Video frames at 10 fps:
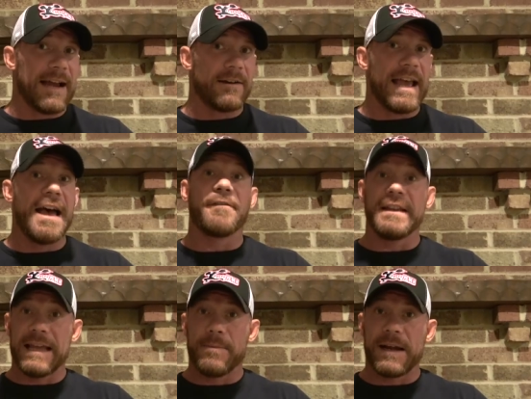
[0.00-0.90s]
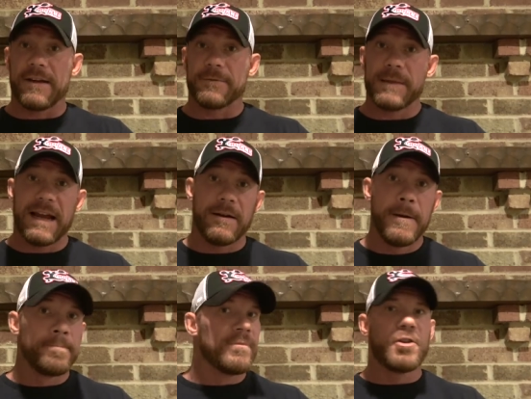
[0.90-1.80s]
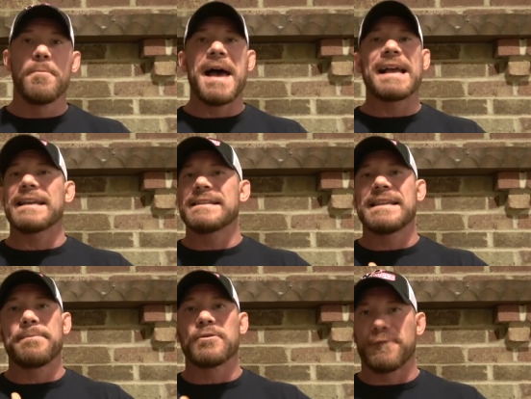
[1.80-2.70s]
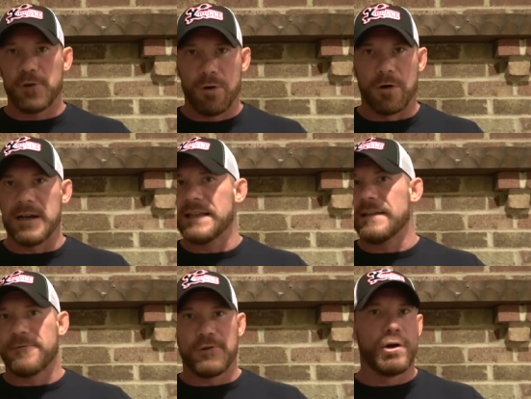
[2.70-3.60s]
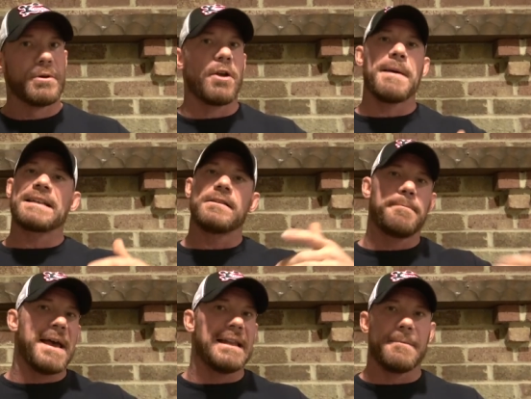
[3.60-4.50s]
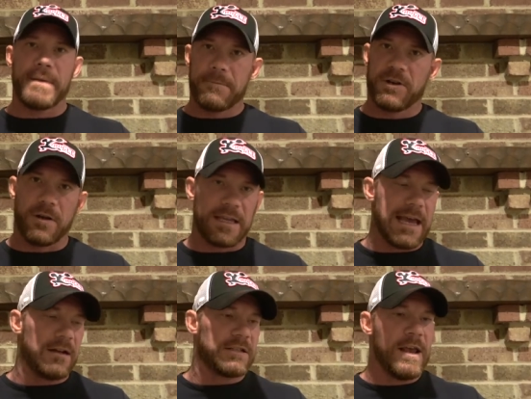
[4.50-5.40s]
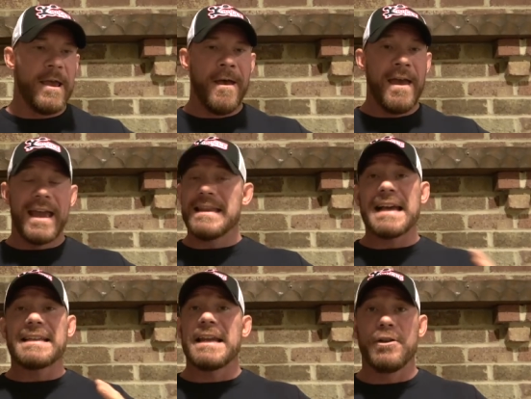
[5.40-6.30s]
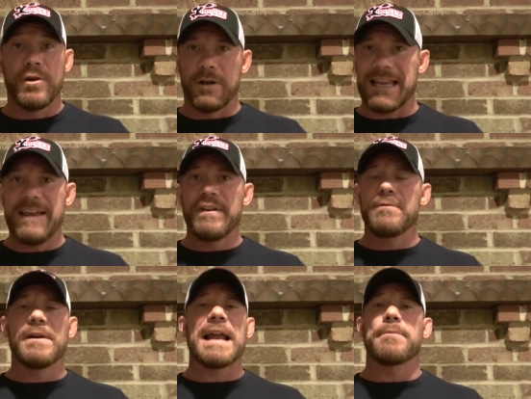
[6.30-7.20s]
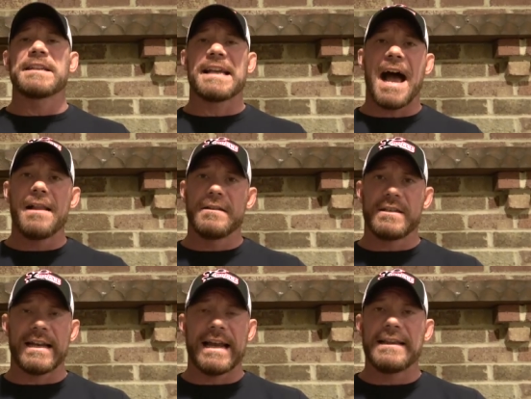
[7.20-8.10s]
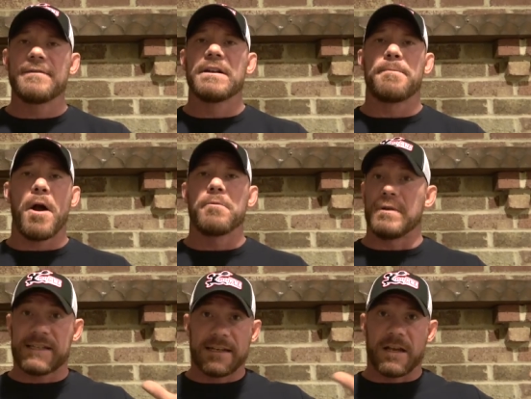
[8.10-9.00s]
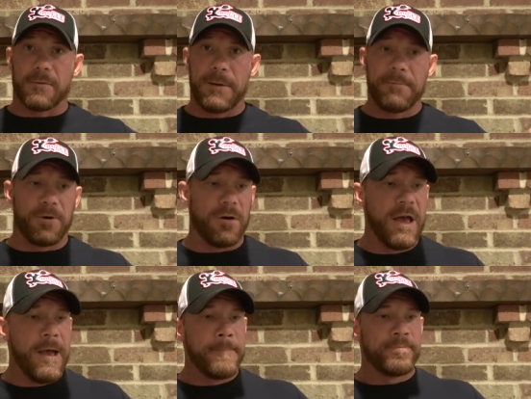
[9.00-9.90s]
an hour and a half, and then I'd wake up from there, go back and sleep on the floor, and then the floor would go back to the bed, and the bed would go to the couch. And that continued on. Even when I was in college and I lived in an apartment with six other people,